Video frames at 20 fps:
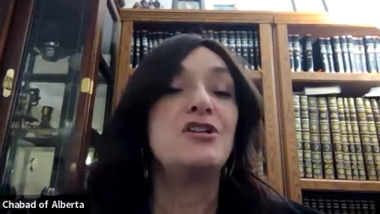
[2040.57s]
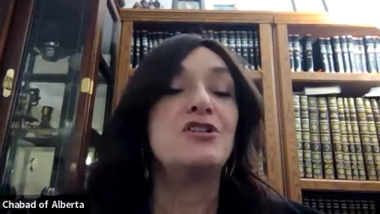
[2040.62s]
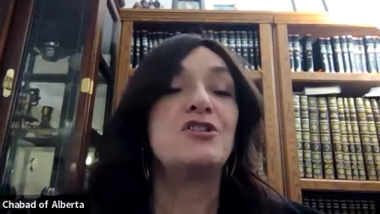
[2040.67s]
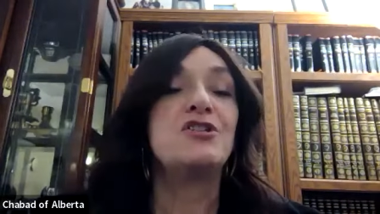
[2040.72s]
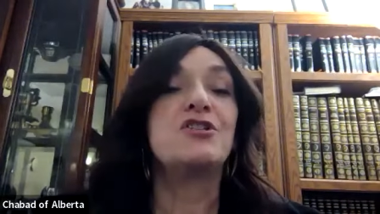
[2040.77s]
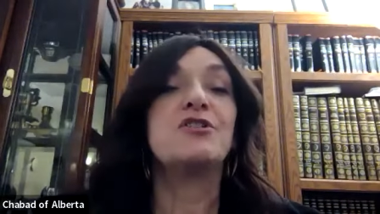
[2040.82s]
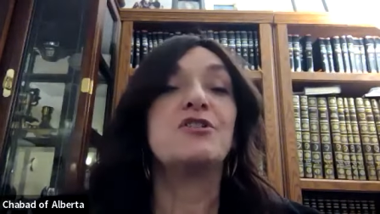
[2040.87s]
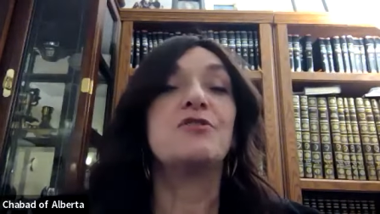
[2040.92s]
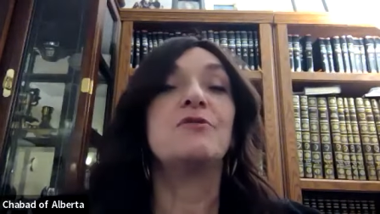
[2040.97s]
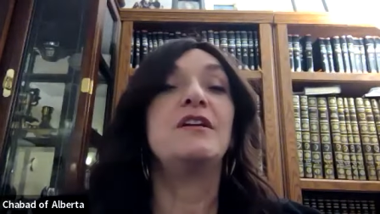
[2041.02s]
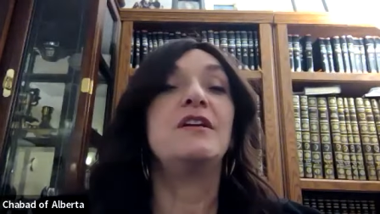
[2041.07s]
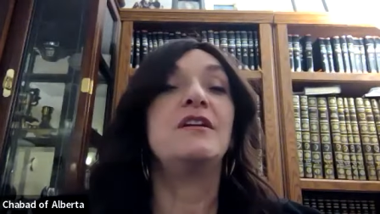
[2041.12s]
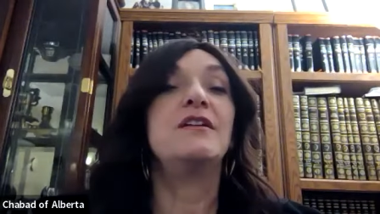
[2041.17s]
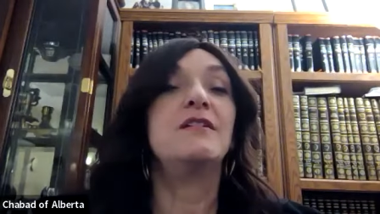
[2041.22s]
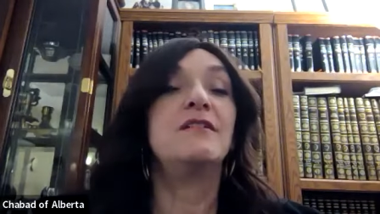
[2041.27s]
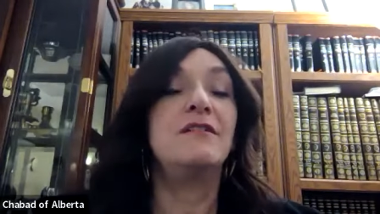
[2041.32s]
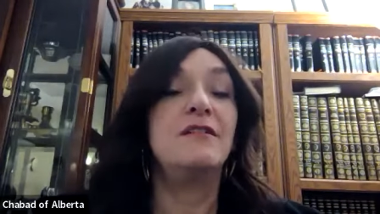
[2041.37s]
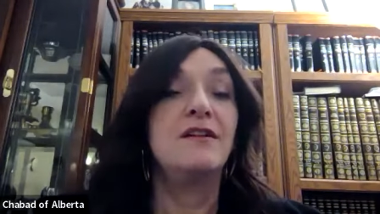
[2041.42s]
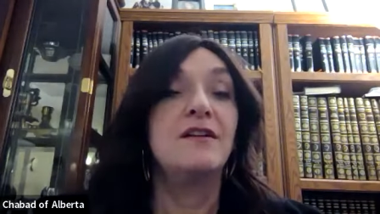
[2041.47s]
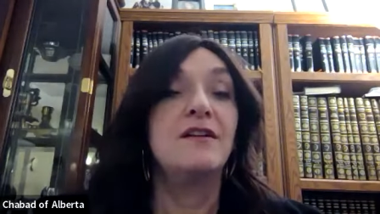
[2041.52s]
So
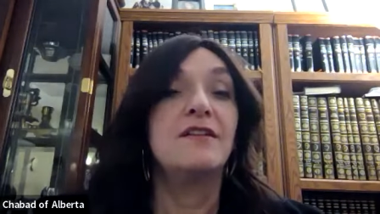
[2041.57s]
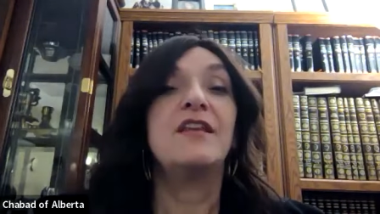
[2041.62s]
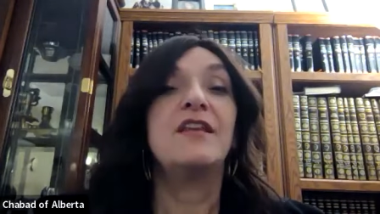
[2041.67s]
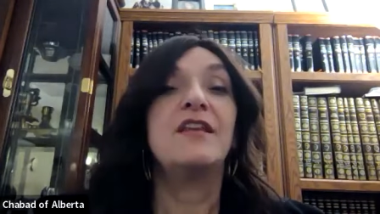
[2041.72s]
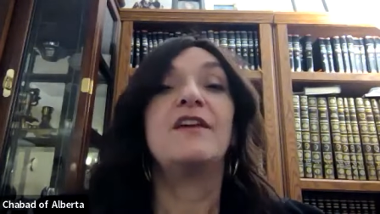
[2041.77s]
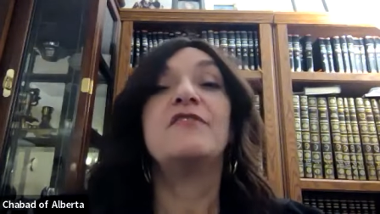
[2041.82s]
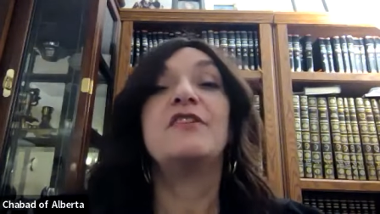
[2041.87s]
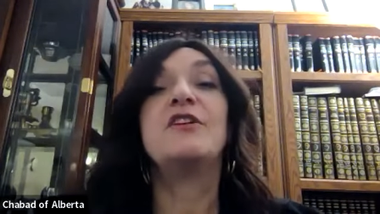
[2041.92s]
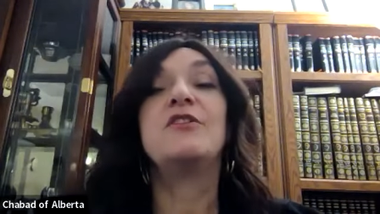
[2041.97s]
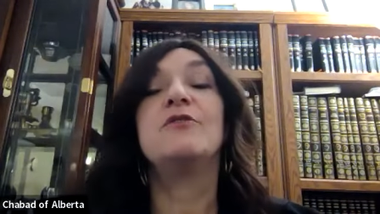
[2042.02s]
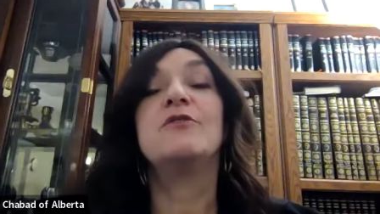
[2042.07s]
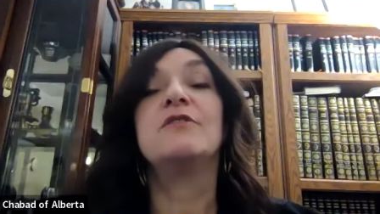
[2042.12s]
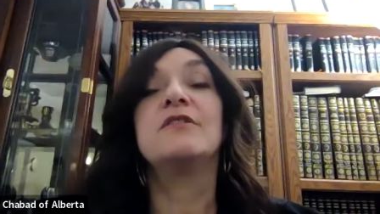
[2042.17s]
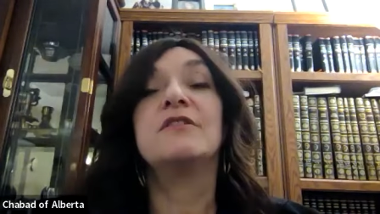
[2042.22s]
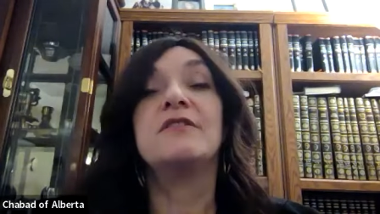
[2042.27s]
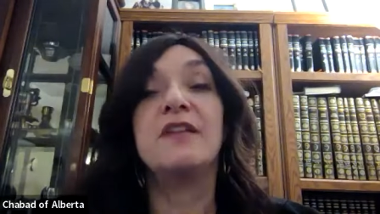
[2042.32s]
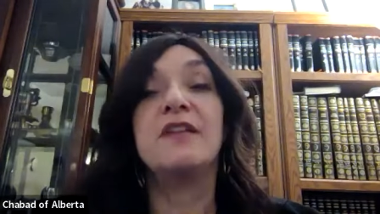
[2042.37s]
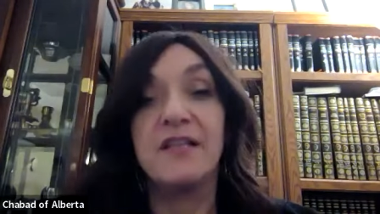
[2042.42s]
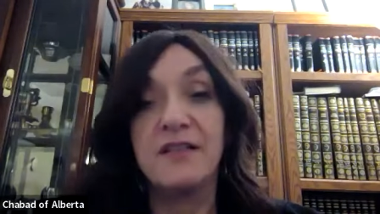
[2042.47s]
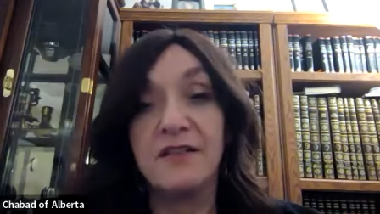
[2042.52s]
here they have
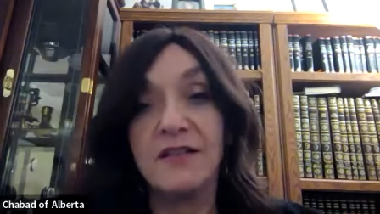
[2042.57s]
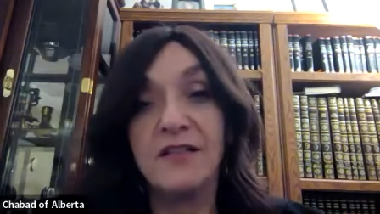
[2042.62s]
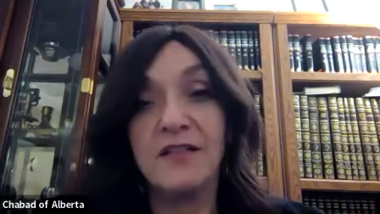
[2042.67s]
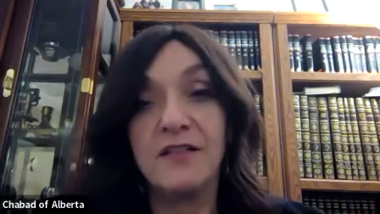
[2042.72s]
Kenahora 10